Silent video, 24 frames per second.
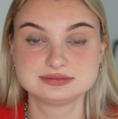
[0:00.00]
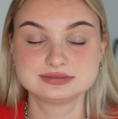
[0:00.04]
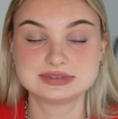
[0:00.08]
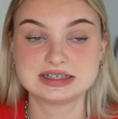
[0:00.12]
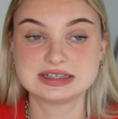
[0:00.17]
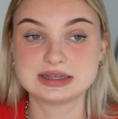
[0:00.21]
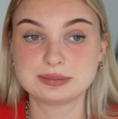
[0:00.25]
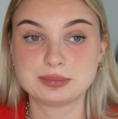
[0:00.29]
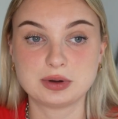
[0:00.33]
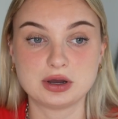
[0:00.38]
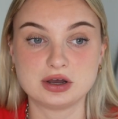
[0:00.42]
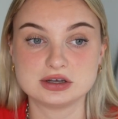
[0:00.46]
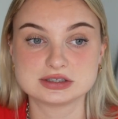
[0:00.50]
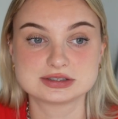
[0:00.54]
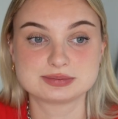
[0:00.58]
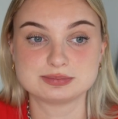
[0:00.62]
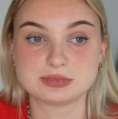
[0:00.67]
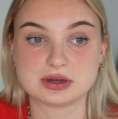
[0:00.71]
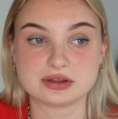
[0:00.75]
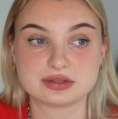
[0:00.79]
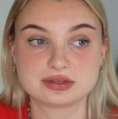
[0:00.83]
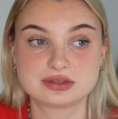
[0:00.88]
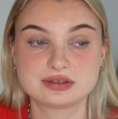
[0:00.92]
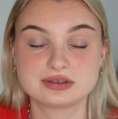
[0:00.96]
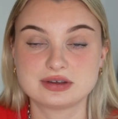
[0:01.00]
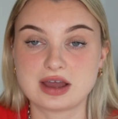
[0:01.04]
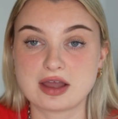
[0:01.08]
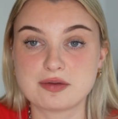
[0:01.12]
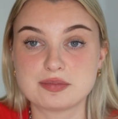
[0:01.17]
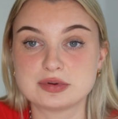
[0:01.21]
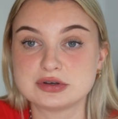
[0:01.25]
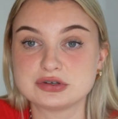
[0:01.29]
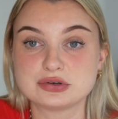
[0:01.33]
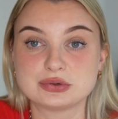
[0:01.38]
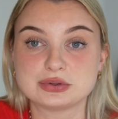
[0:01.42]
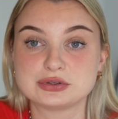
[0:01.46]
In the past month, I've
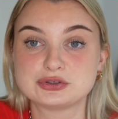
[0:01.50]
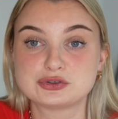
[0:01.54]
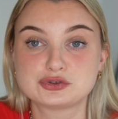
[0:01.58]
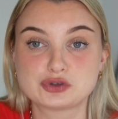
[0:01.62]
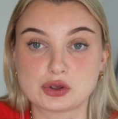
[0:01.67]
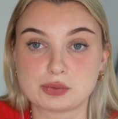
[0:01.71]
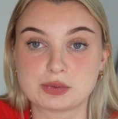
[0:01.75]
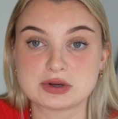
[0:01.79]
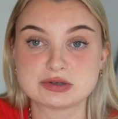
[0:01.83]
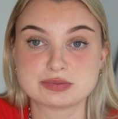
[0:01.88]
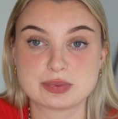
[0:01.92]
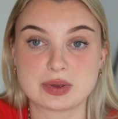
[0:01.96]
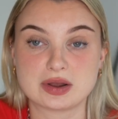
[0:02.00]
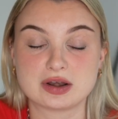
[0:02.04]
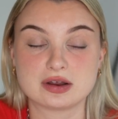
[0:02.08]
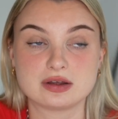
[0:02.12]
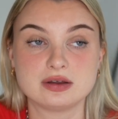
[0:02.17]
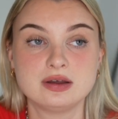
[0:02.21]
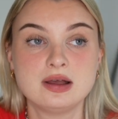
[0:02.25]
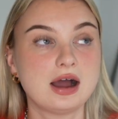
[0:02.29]
been doing so much better.